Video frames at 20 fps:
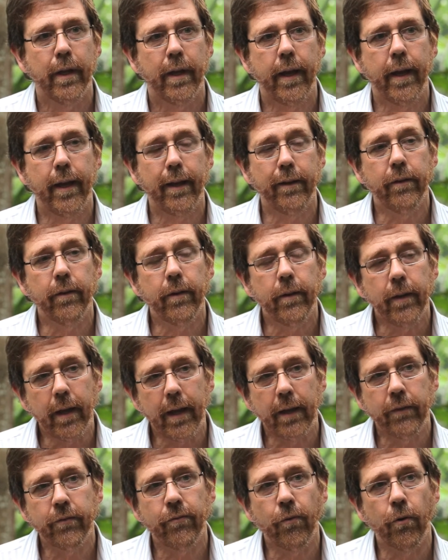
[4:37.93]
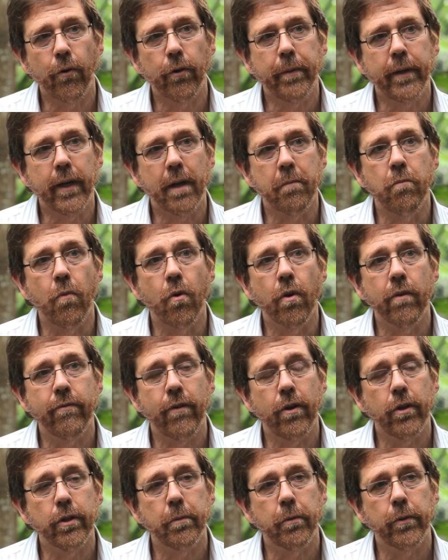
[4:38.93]
And as forests become more
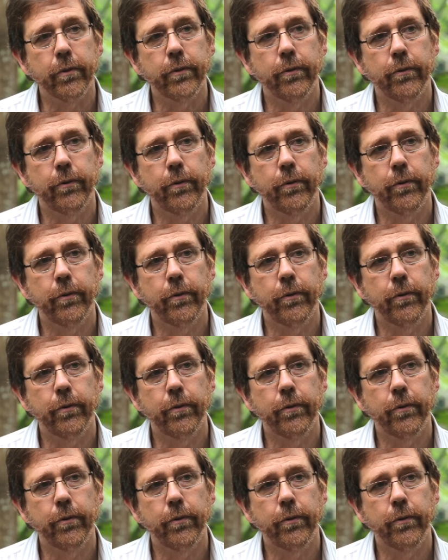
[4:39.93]
vulnerable to,